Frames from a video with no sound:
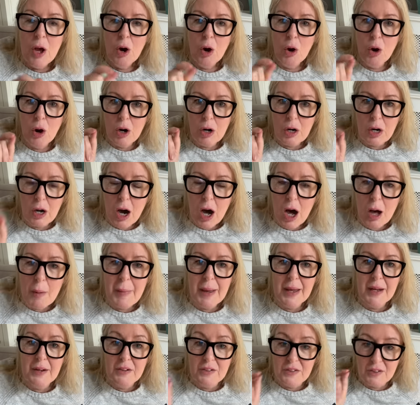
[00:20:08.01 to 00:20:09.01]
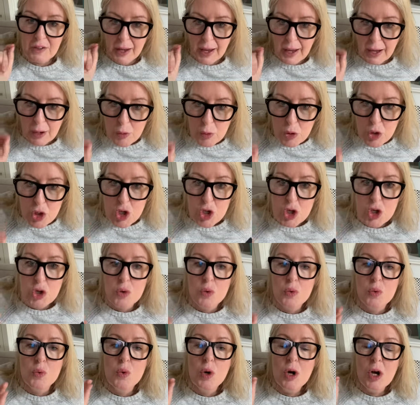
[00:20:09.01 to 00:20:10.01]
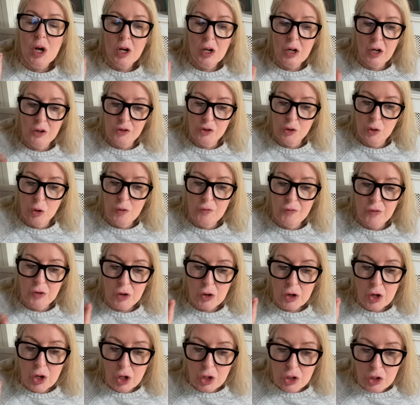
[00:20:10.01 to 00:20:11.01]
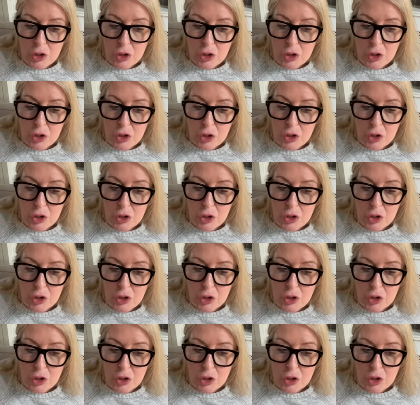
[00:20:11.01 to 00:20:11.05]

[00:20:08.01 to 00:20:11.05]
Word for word: or comment how you got over